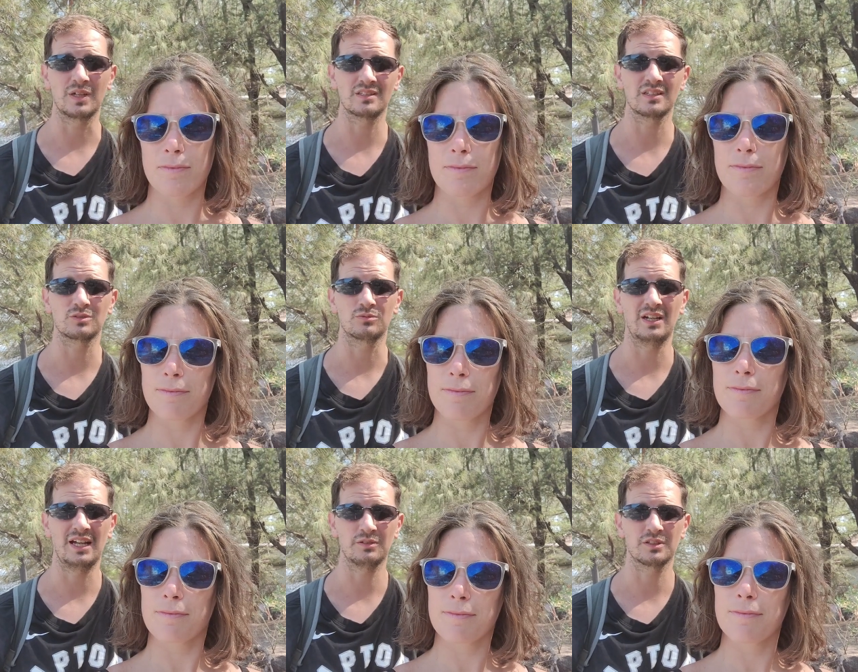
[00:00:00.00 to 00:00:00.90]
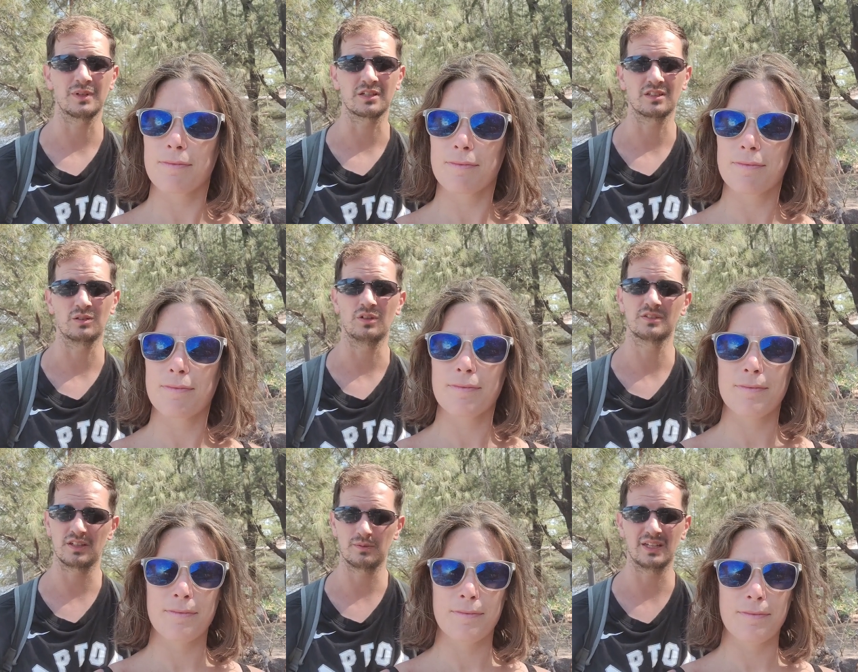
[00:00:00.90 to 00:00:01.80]
Speaker 1: species around, especially the
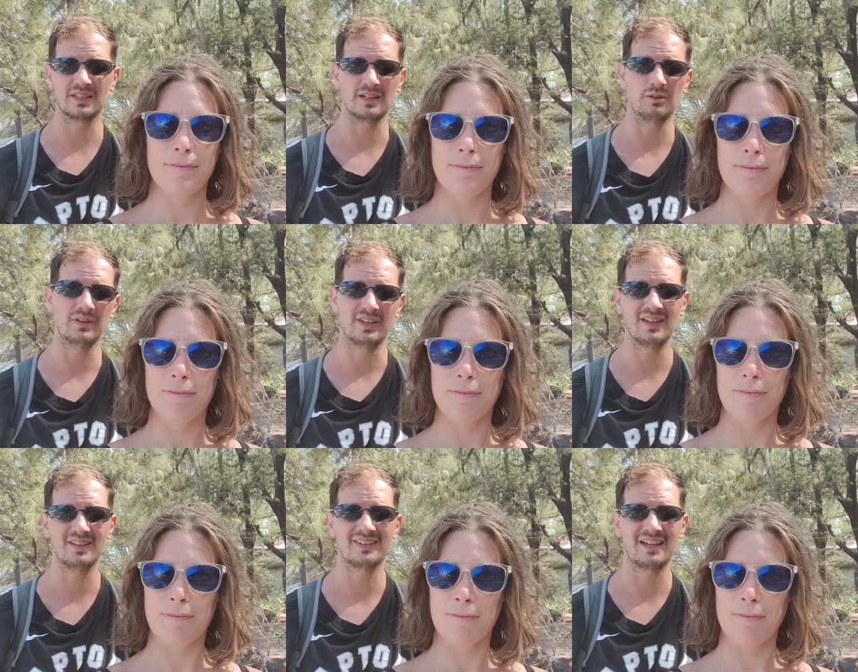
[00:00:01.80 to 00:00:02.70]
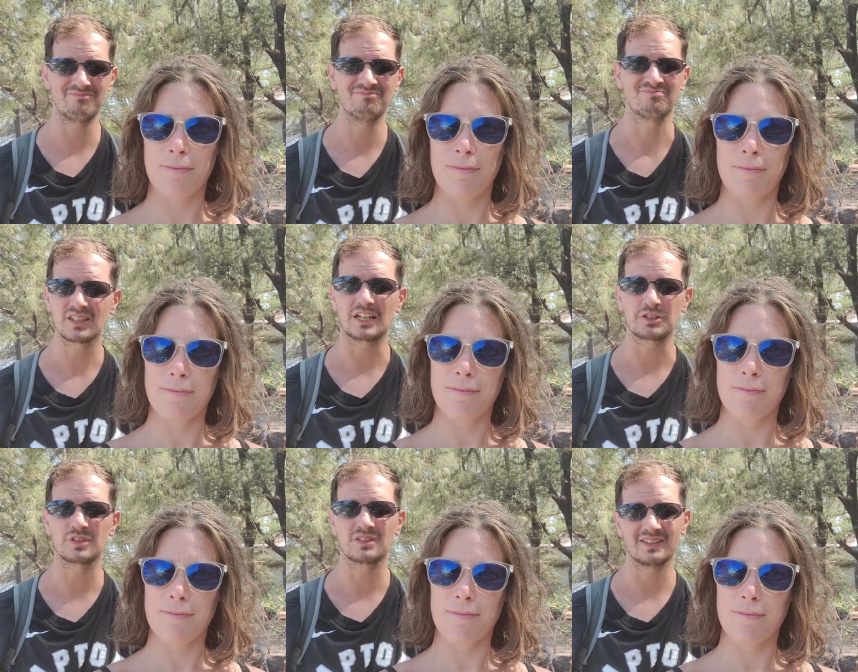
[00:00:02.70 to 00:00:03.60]
ones that are being dealt with here, then
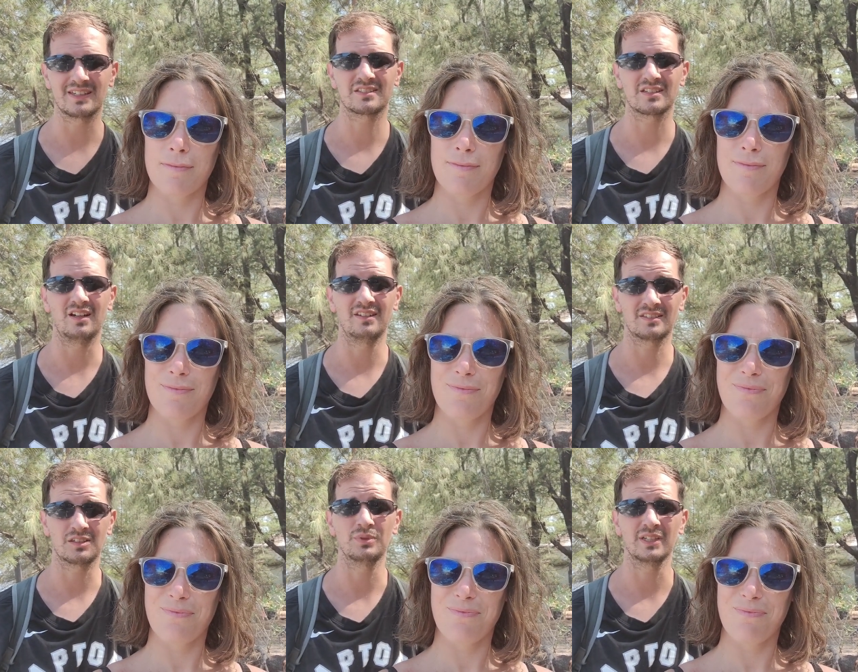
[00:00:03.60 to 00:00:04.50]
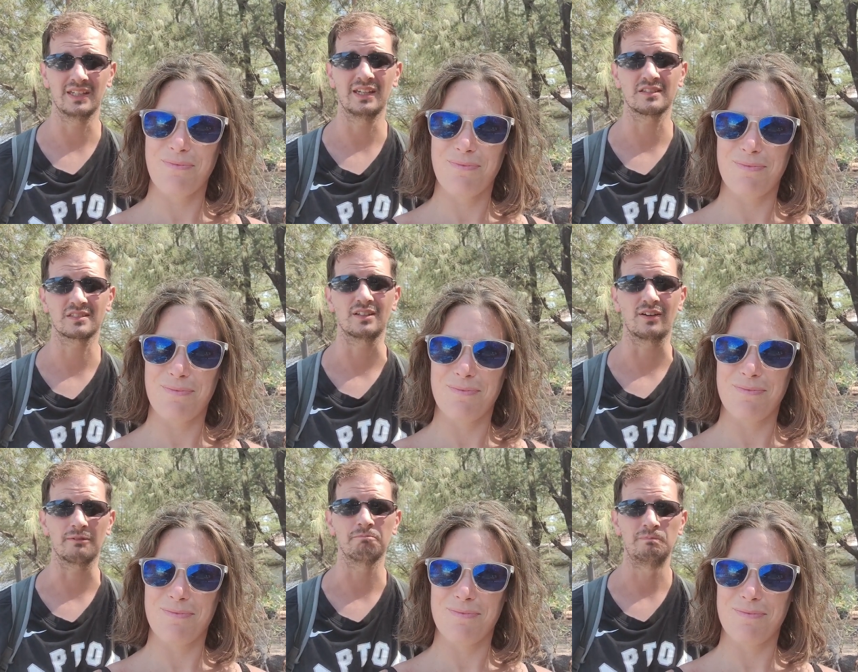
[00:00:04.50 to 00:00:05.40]
sanctuaries like this are not completely
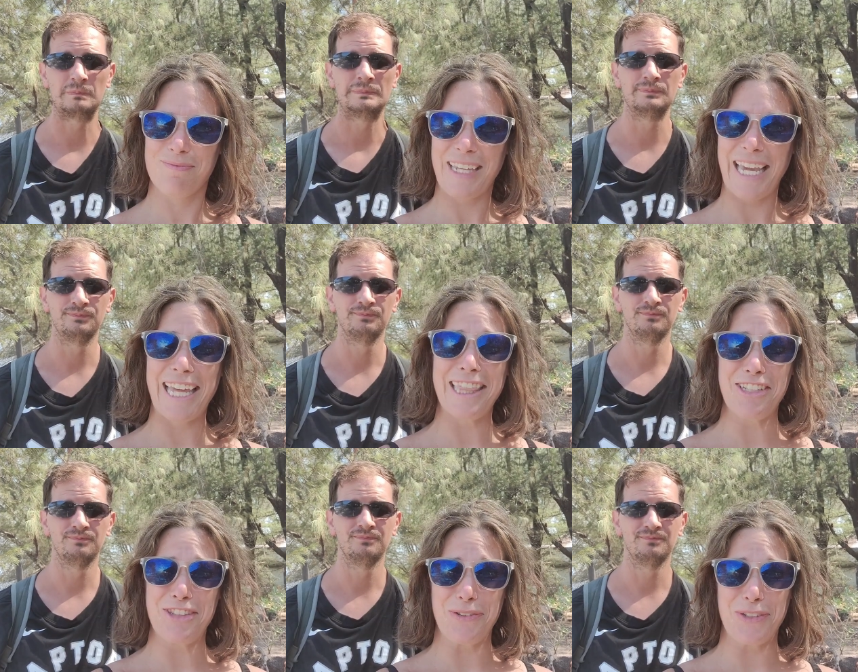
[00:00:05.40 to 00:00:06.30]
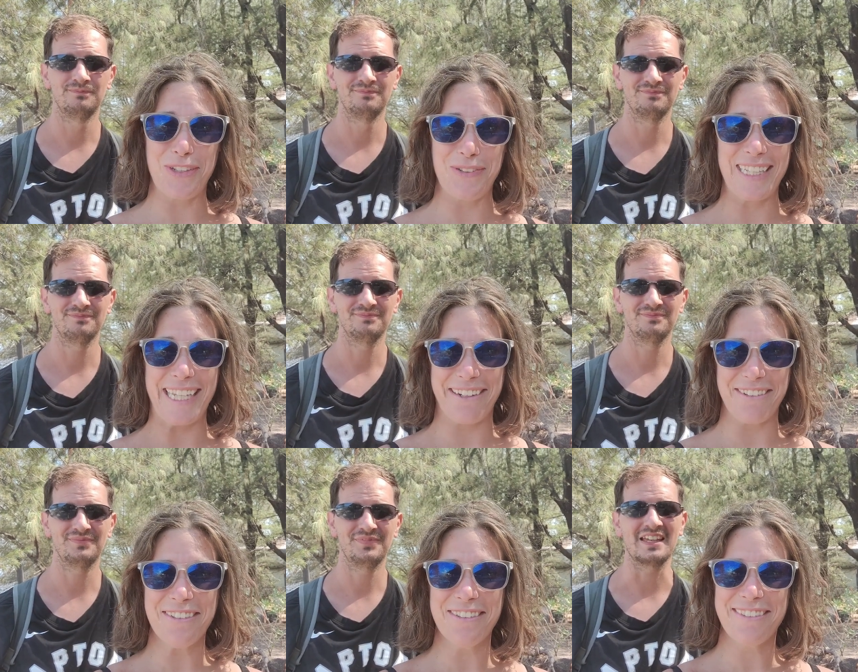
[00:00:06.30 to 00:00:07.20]
necessary.
Speaker 2: And they're so cute and
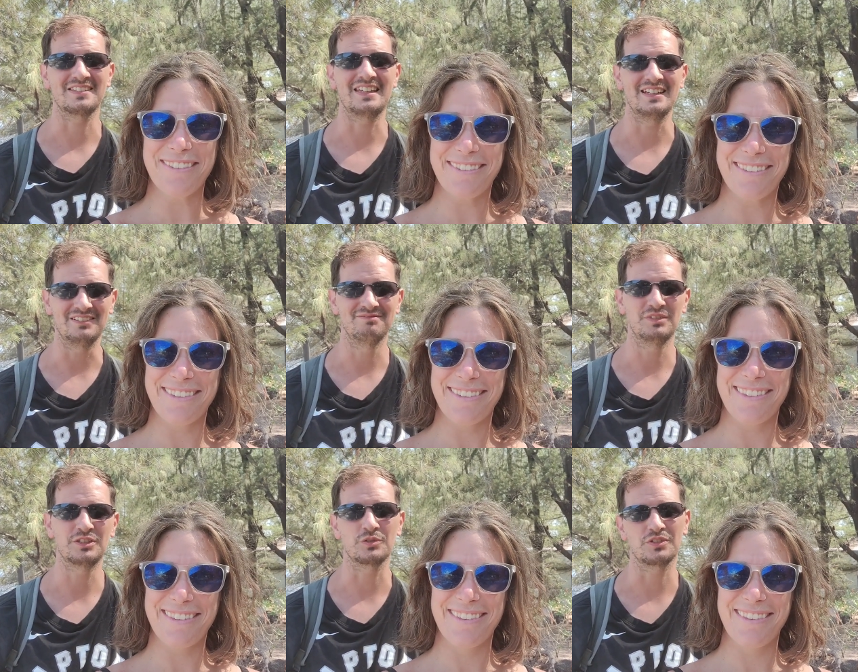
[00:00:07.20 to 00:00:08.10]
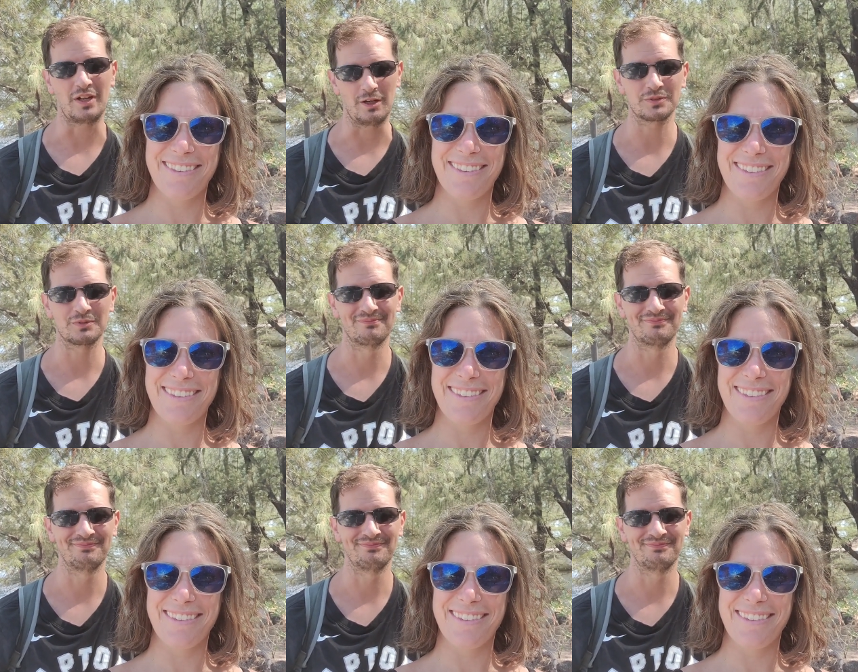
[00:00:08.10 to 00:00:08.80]
little.
Speaker 1: Yes, they are, which also helps.